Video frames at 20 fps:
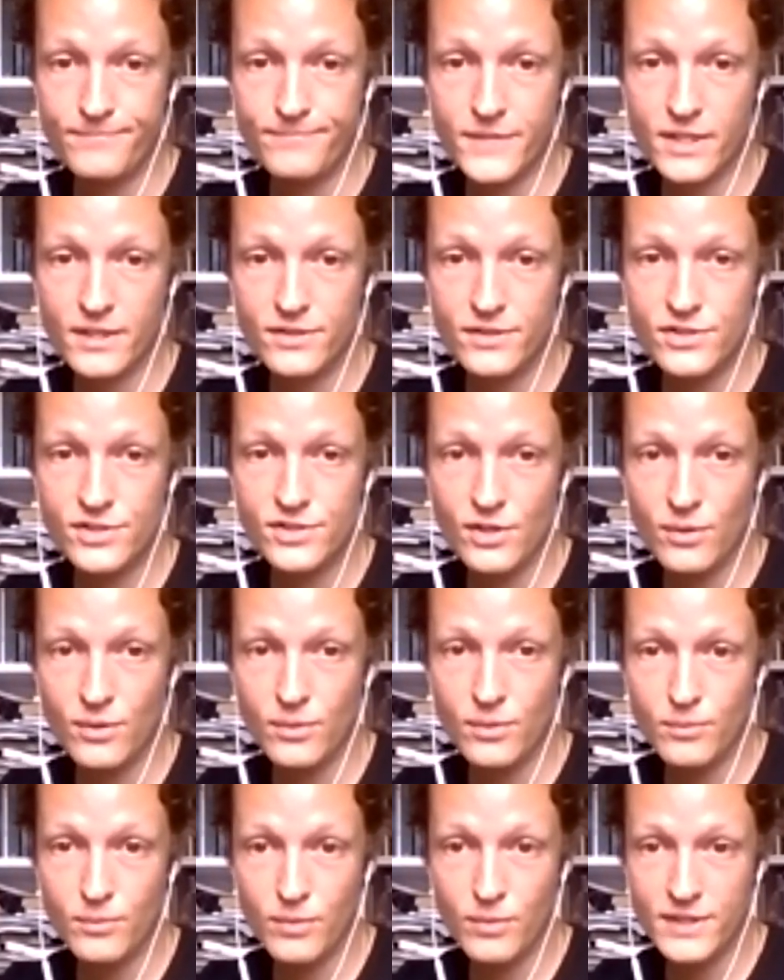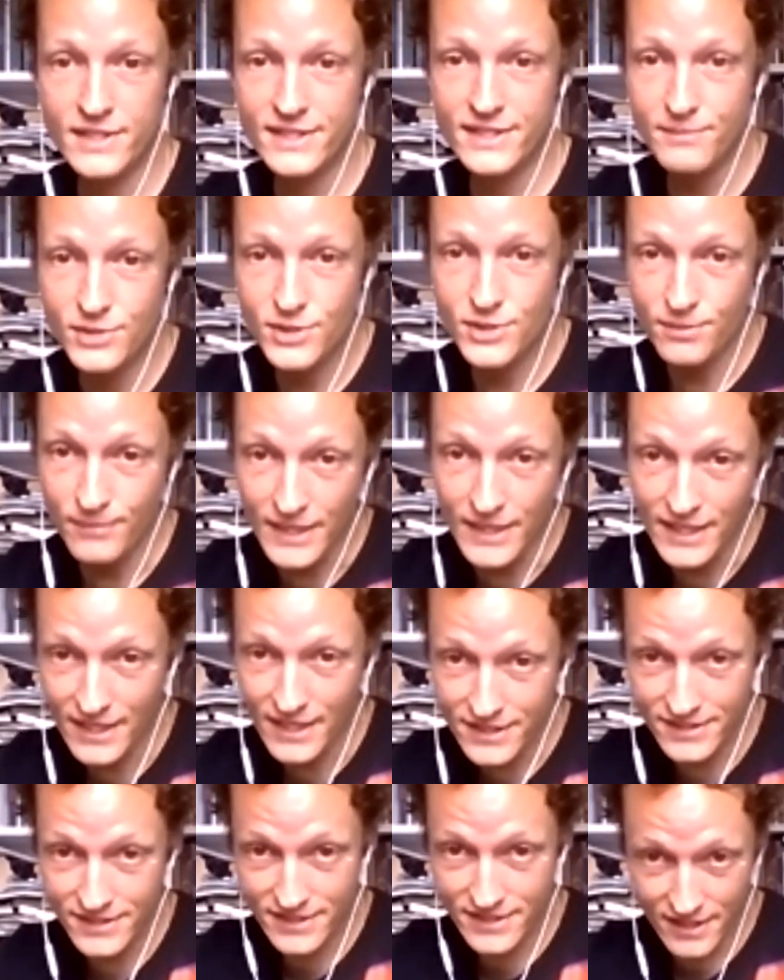So what it seems to me
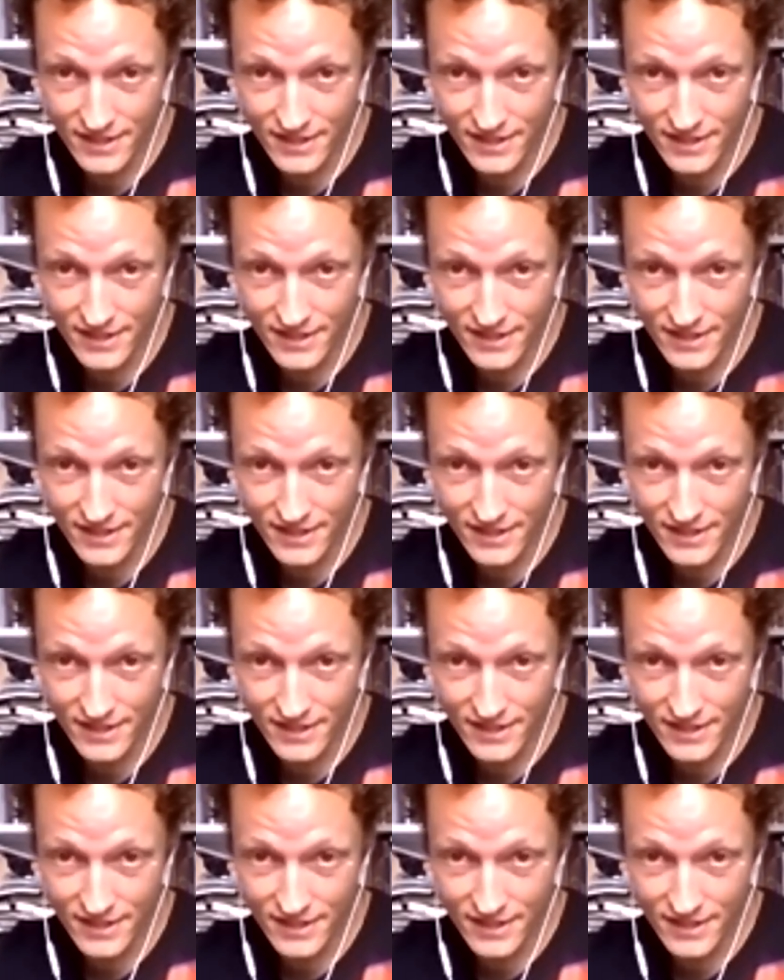is,